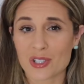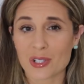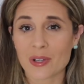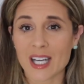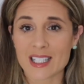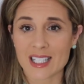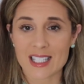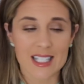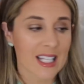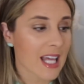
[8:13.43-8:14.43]
so you guys
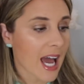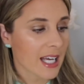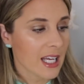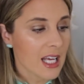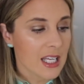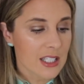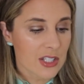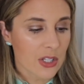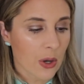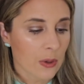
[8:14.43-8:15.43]
can see that.
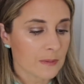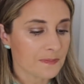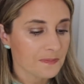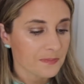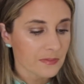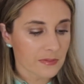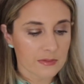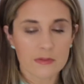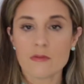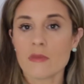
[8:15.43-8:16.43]
So
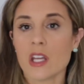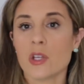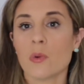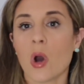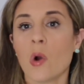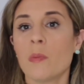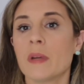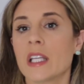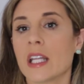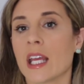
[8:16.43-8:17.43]
you
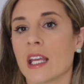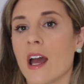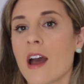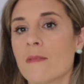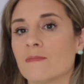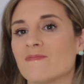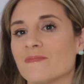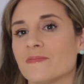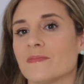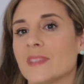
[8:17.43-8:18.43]
open it up
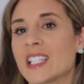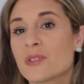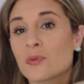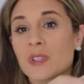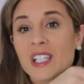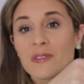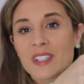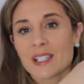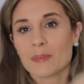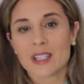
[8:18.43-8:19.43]
it's really,
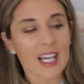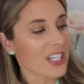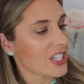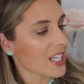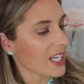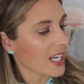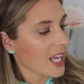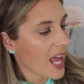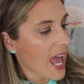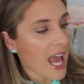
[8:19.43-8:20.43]
really plushy
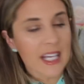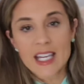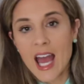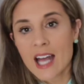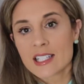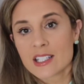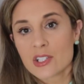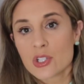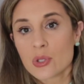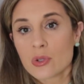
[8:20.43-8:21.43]
and it has
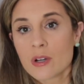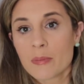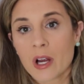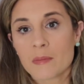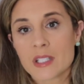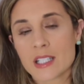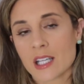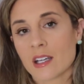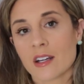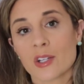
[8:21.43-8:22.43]
two compartments
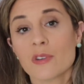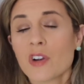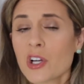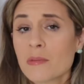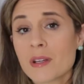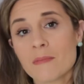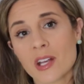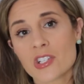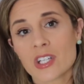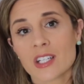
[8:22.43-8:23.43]
here. You've heard me
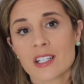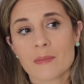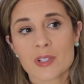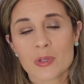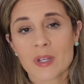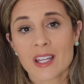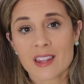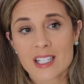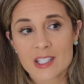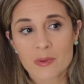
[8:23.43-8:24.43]
mention
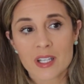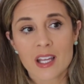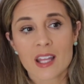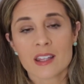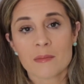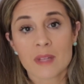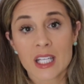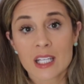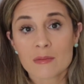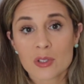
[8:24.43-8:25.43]
between this one and the
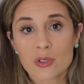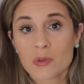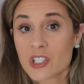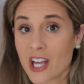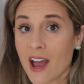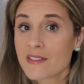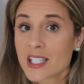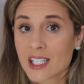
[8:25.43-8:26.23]
medium Loulou, which I have done a